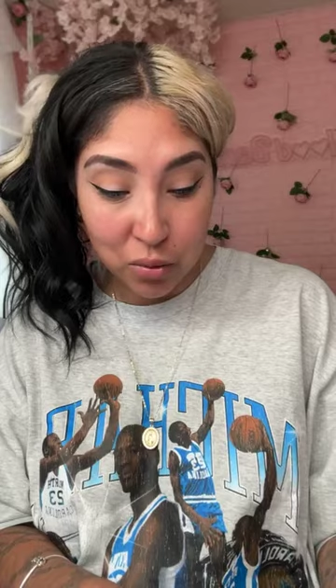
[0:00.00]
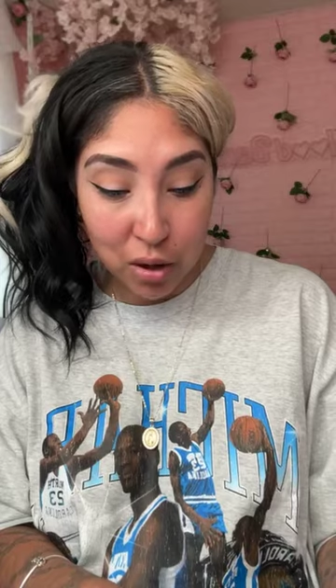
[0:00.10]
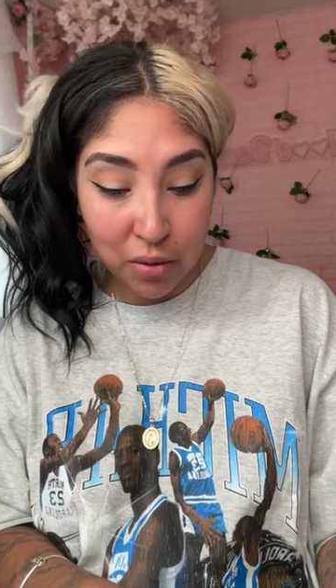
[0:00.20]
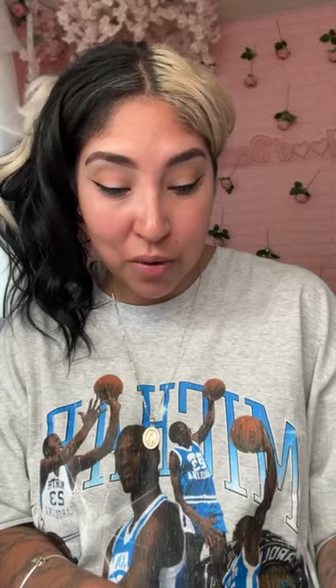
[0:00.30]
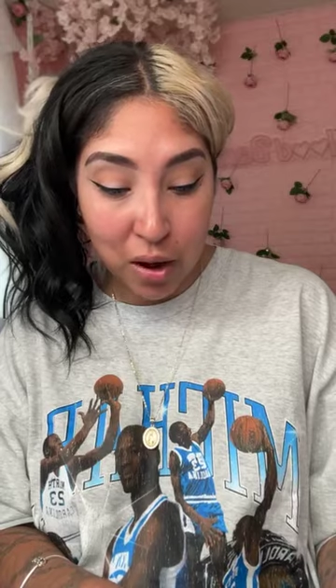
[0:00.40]
if you guys
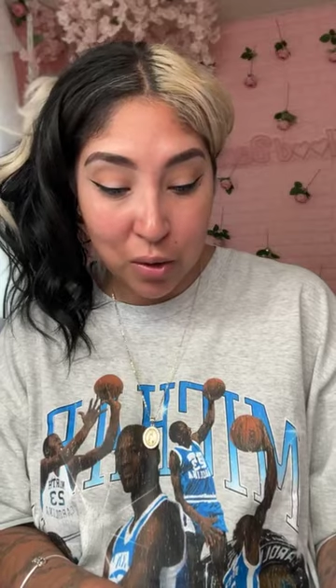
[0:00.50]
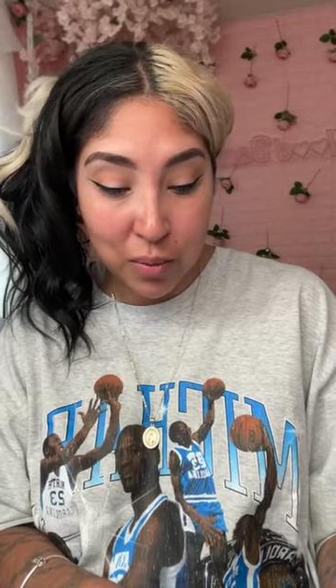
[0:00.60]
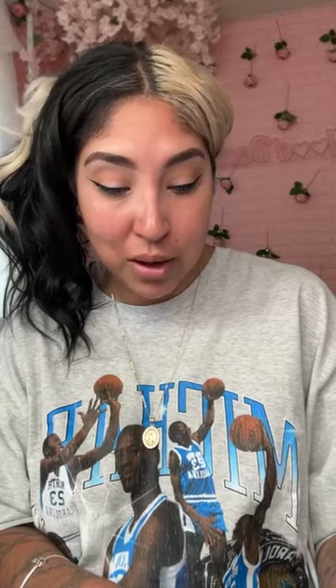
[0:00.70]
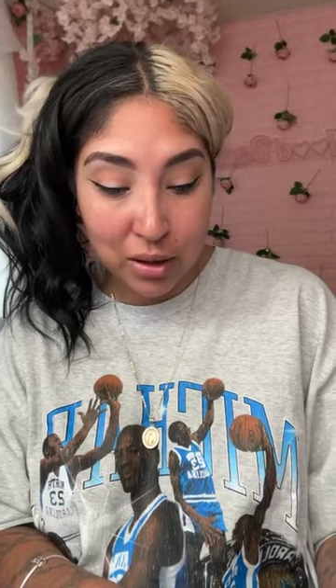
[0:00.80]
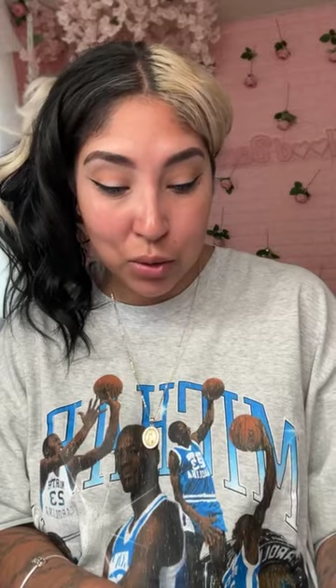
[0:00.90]
want to
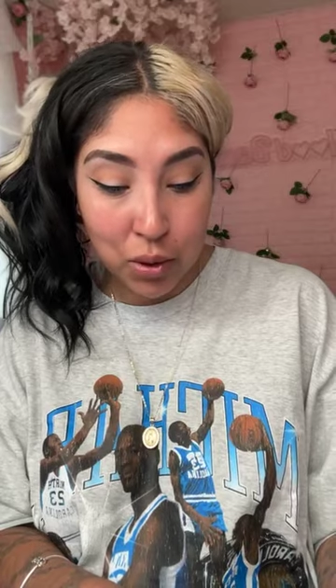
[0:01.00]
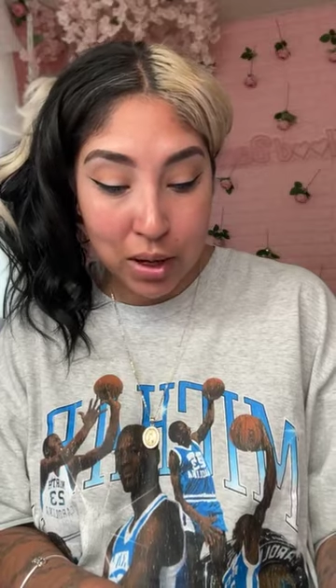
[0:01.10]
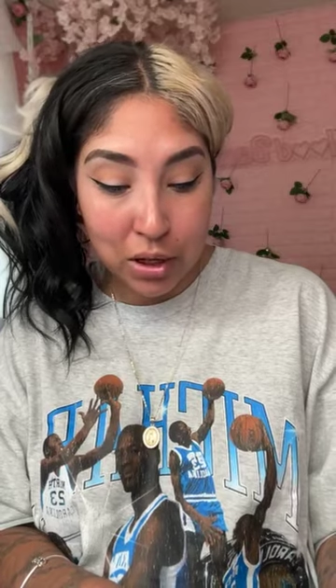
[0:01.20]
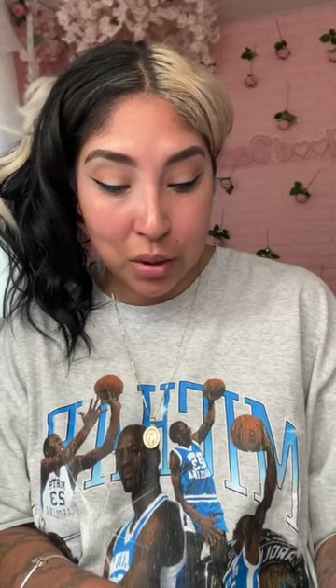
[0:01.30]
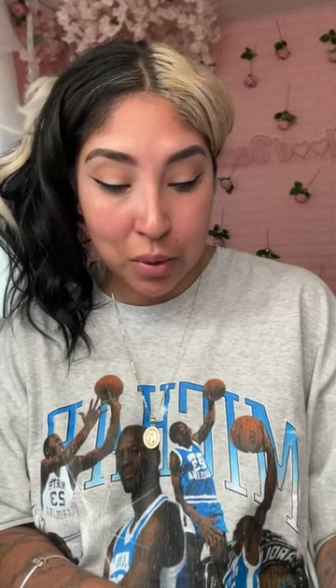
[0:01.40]
follow me on
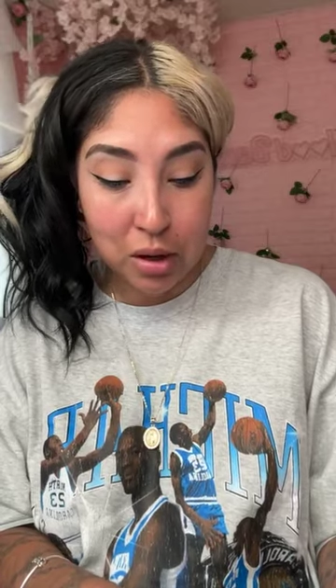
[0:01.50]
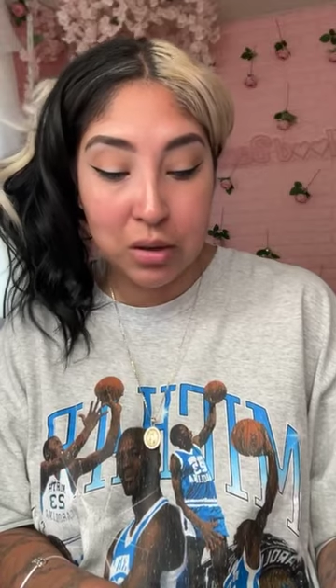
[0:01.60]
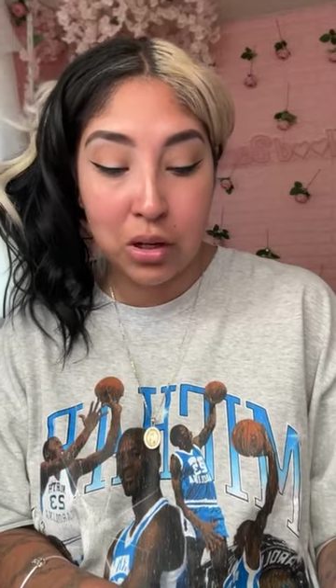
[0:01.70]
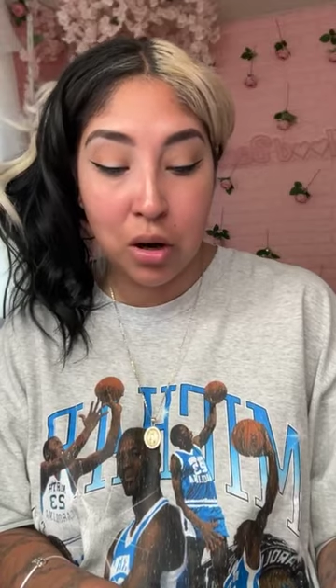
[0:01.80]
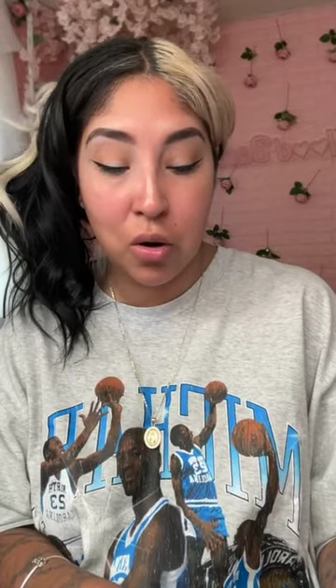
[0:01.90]
Twitch, I'm going
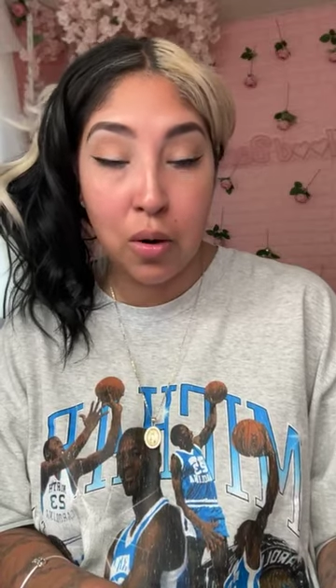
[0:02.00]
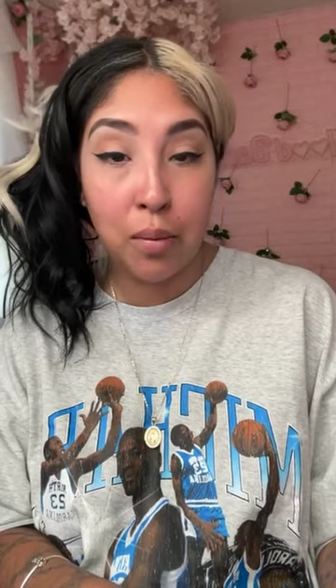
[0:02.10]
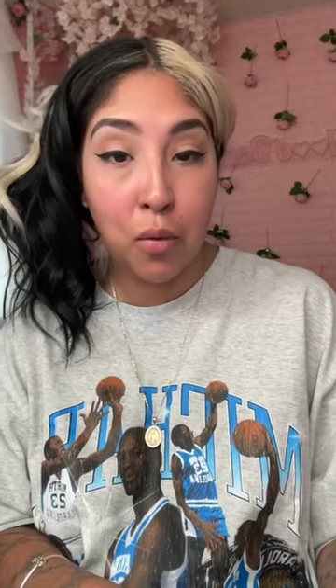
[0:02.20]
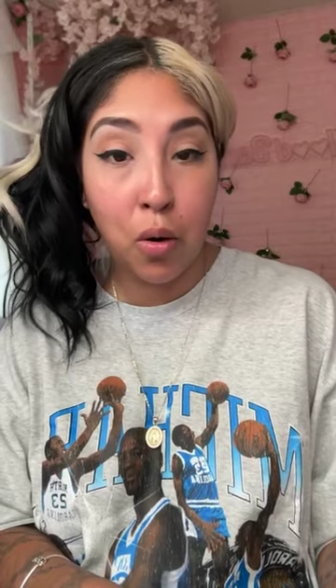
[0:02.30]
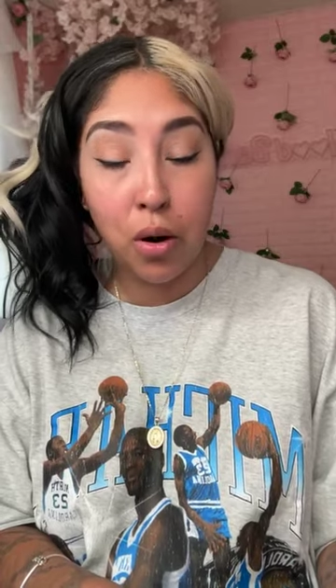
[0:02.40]
to start
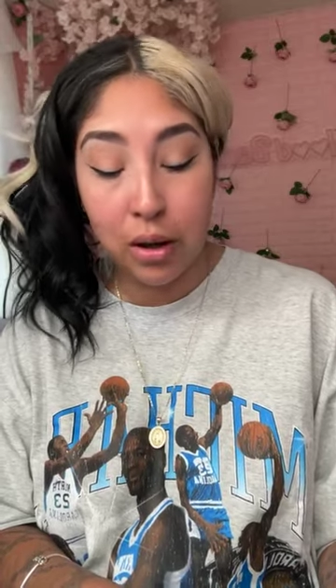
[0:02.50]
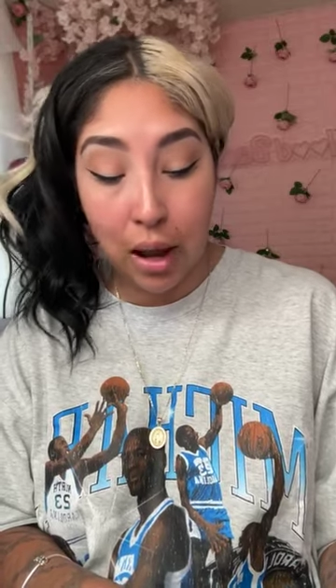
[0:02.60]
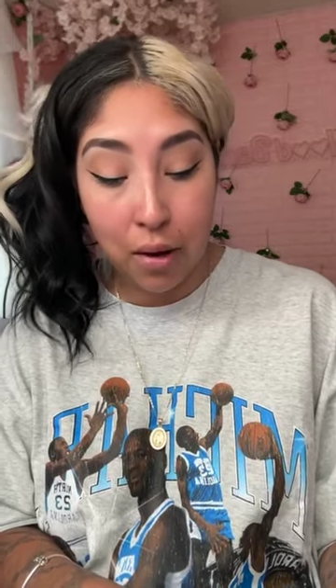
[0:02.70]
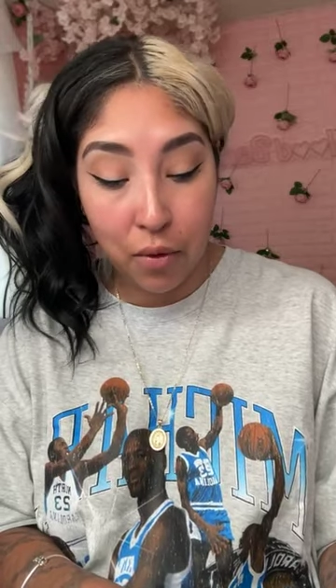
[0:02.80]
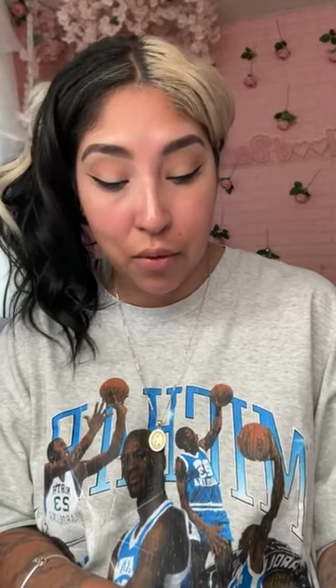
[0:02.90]
going more
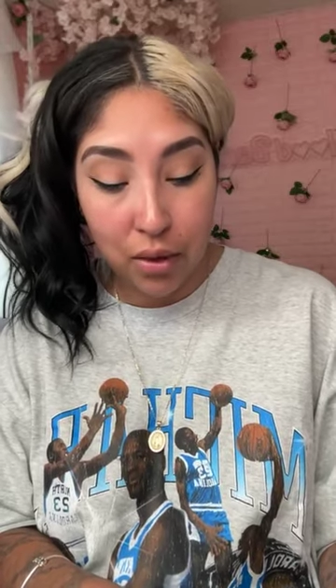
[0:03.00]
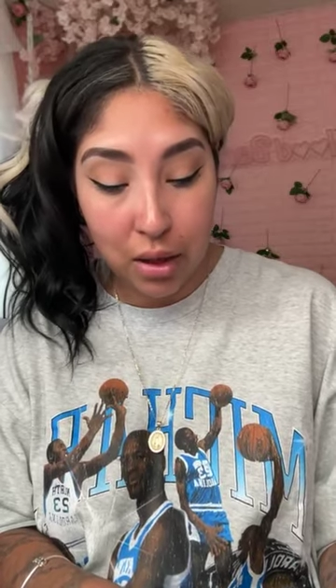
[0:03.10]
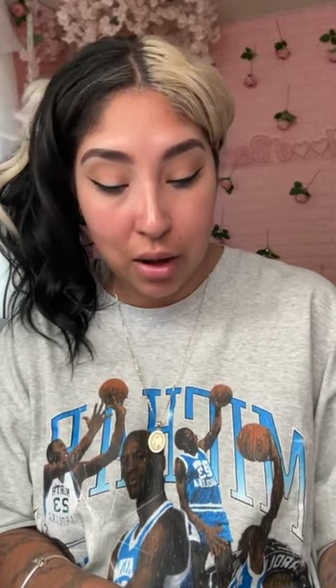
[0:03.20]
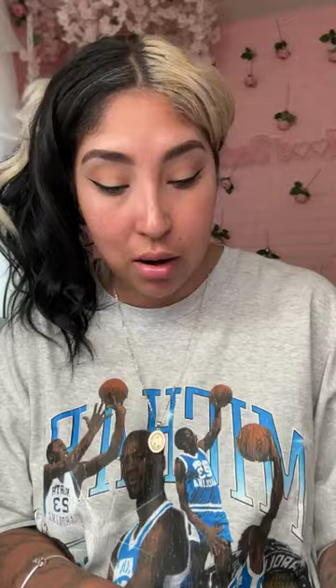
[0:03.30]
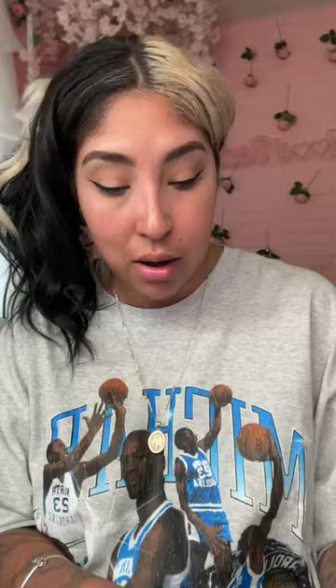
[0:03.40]
live
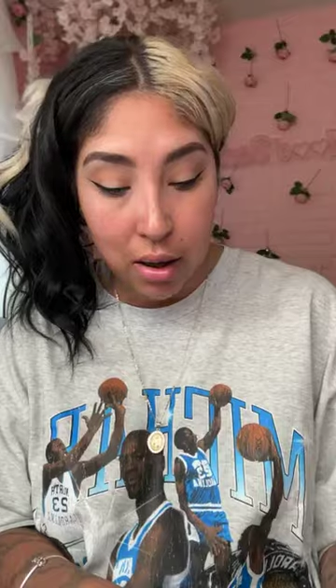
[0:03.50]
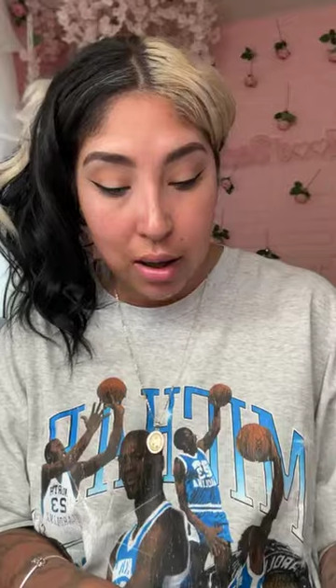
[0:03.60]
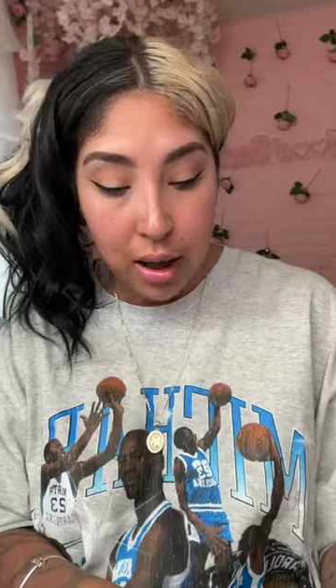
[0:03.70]
over there.